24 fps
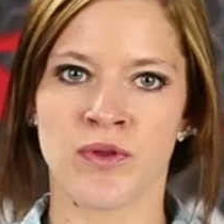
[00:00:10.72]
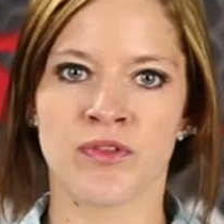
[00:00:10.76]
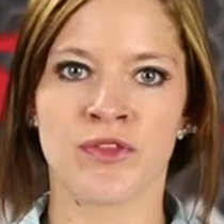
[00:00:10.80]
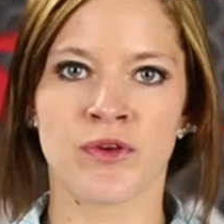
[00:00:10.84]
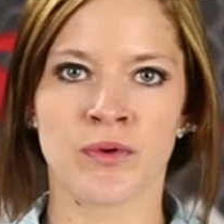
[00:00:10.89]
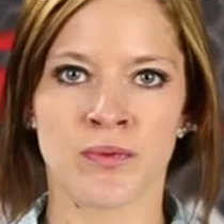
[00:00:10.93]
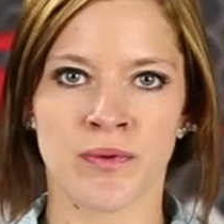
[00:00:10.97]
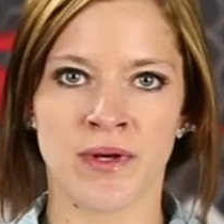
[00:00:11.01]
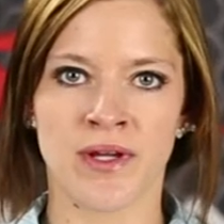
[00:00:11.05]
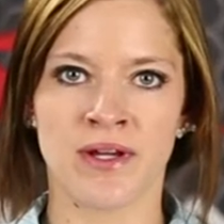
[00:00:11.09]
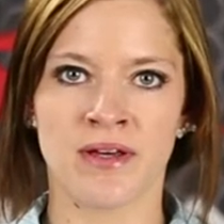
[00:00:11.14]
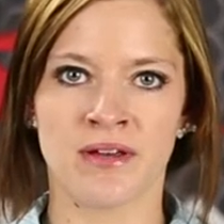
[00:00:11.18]
with your
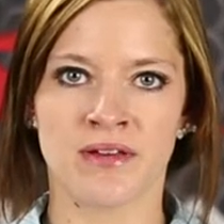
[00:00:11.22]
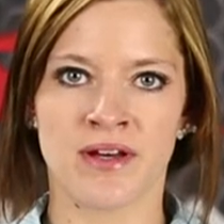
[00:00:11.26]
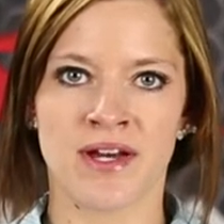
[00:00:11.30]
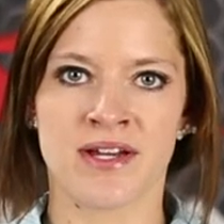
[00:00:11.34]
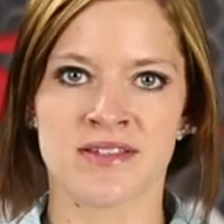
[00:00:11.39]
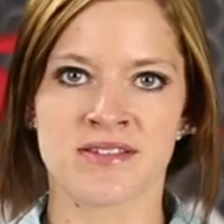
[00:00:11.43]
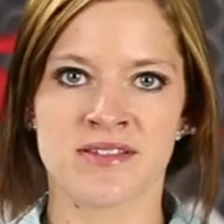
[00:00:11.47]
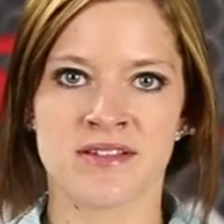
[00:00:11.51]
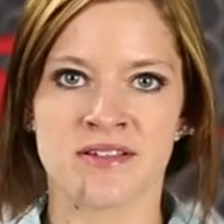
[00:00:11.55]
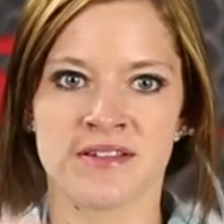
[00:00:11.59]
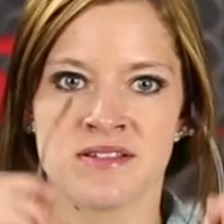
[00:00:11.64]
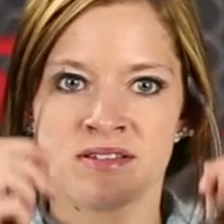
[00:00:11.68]
reading
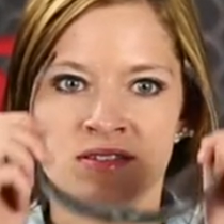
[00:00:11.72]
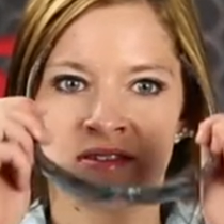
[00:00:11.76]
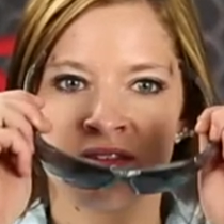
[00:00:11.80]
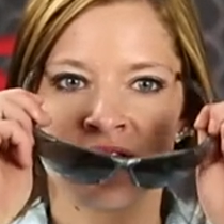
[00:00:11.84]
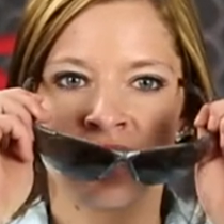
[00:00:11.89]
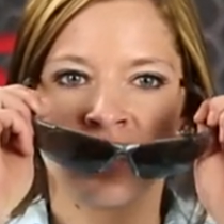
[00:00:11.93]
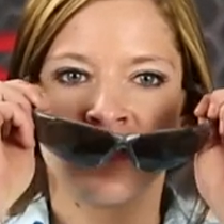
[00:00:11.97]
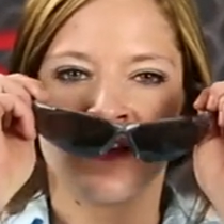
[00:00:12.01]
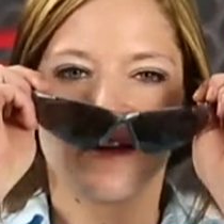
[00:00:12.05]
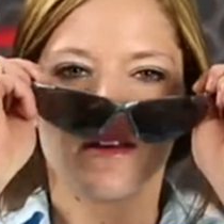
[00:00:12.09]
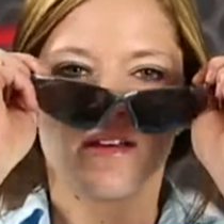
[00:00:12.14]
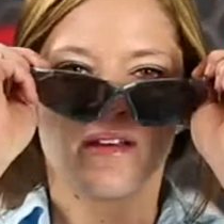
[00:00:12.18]
glasses?
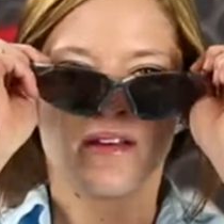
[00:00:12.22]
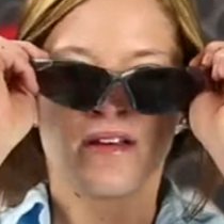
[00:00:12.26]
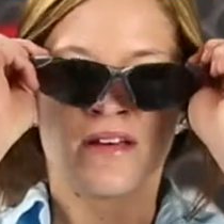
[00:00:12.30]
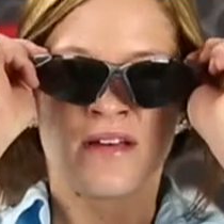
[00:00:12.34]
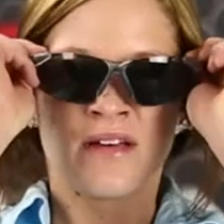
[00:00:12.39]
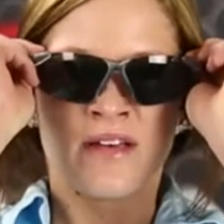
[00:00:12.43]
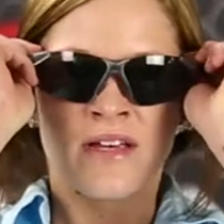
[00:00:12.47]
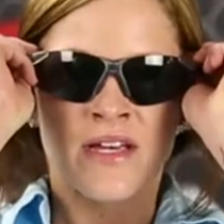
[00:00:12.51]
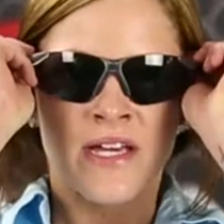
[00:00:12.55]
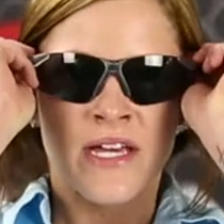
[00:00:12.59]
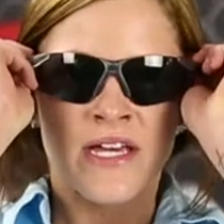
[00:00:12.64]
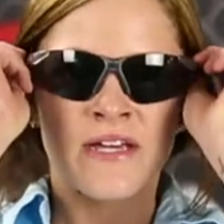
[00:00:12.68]

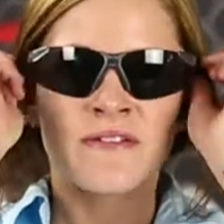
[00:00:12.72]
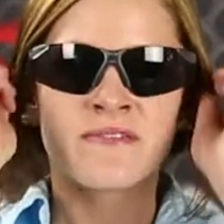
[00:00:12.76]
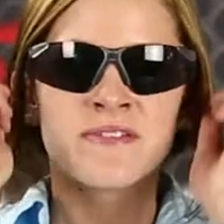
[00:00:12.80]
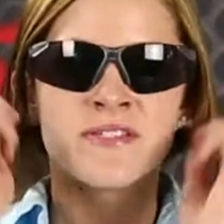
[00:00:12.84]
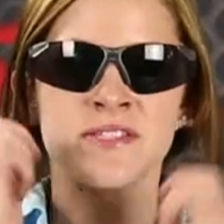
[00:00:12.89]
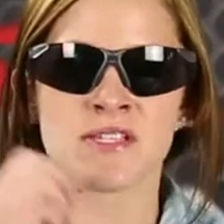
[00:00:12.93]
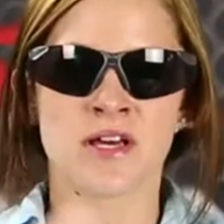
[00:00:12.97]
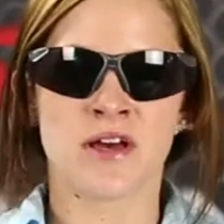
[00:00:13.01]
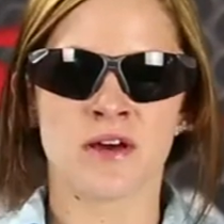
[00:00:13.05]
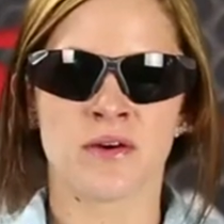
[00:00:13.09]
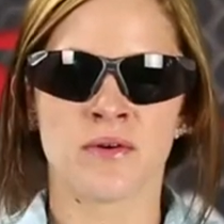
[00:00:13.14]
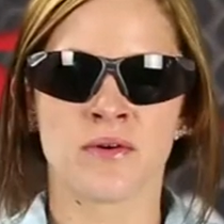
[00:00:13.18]
If
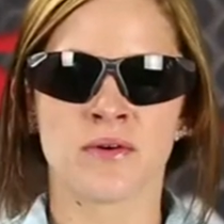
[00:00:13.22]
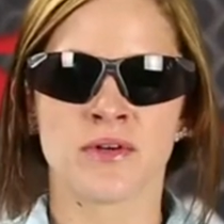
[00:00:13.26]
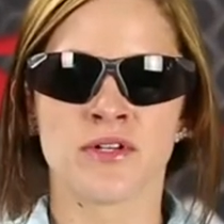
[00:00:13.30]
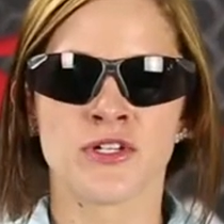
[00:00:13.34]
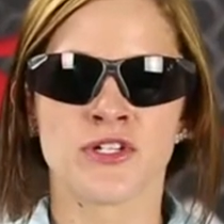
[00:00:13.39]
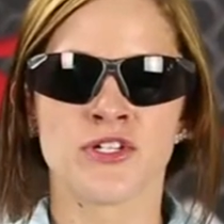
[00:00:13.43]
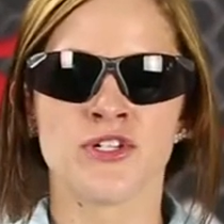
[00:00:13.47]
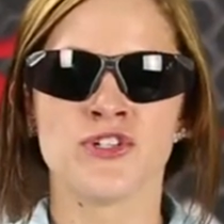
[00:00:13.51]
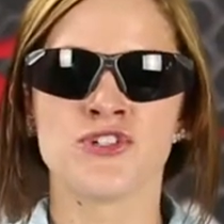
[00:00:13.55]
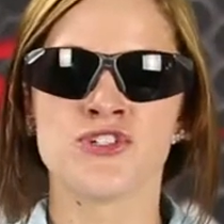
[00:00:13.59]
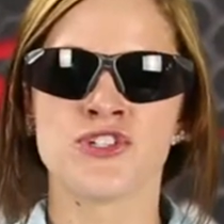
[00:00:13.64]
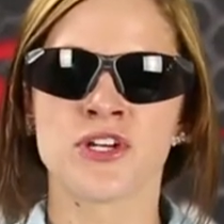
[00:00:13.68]
so,
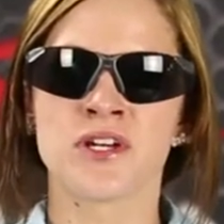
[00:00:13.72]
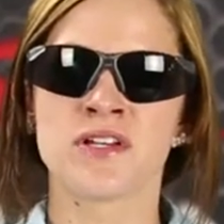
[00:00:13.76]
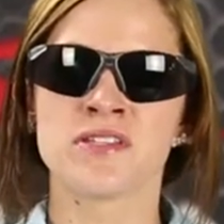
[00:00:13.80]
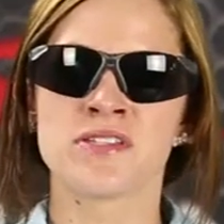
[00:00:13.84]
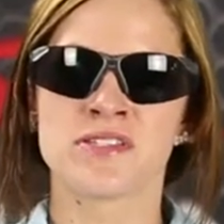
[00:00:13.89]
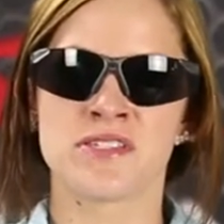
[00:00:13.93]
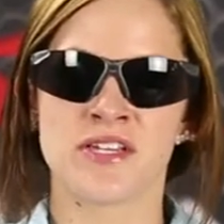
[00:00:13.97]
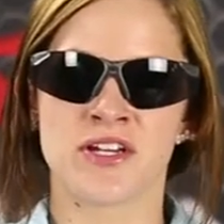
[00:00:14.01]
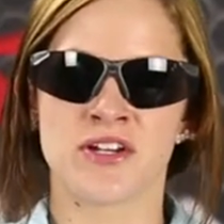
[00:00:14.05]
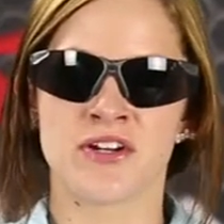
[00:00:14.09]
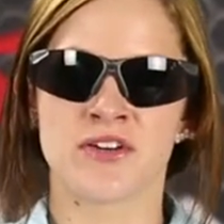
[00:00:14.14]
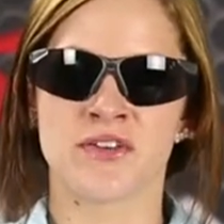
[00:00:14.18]
you should
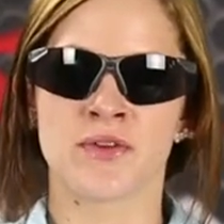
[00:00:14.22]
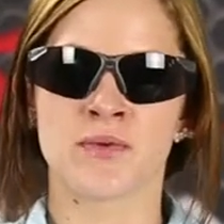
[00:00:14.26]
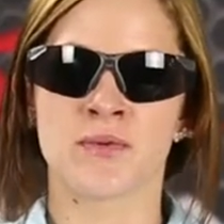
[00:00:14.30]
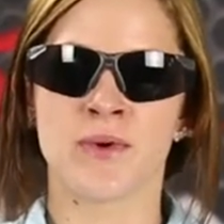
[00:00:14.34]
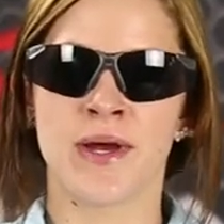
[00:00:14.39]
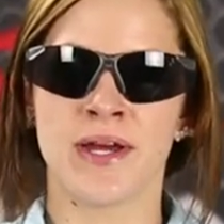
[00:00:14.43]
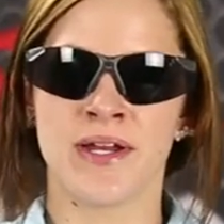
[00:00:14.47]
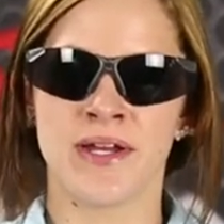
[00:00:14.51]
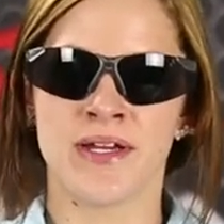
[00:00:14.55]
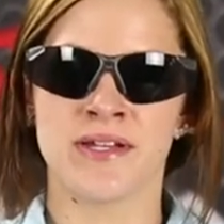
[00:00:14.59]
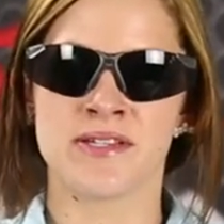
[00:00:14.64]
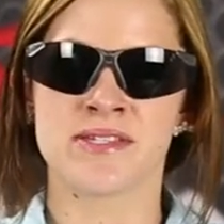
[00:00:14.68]
consider the
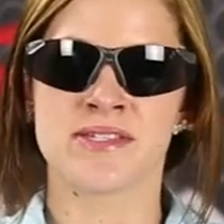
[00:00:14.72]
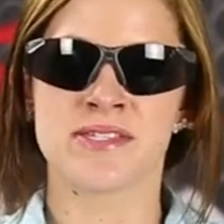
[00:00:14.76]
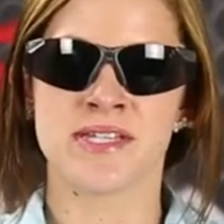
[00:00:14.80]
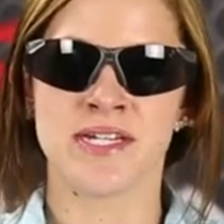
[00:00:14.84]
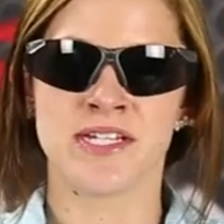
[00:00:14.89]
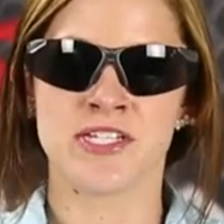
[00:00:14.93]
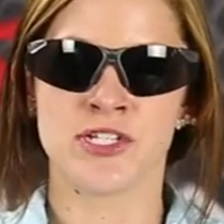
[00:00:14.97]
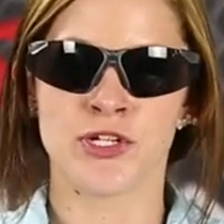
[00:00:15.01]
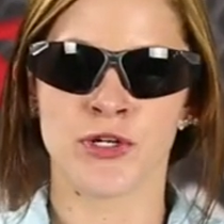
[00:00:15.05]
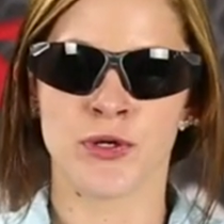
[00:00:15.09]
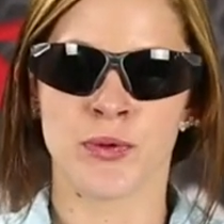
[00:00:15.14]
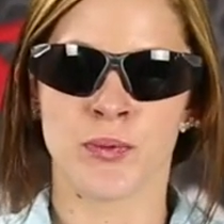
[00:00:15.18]
Radian
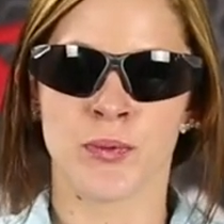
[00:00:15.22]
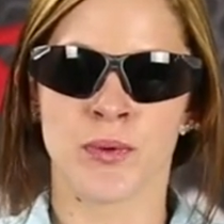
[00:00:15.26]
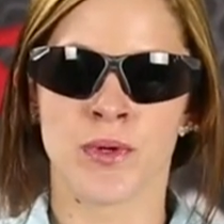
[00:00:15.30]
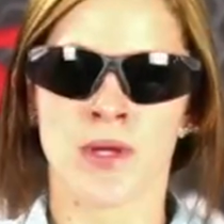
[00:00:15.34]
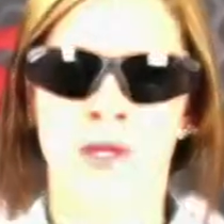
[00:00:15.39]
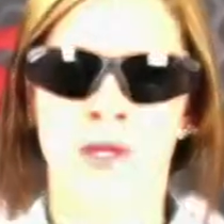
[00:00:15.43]
C2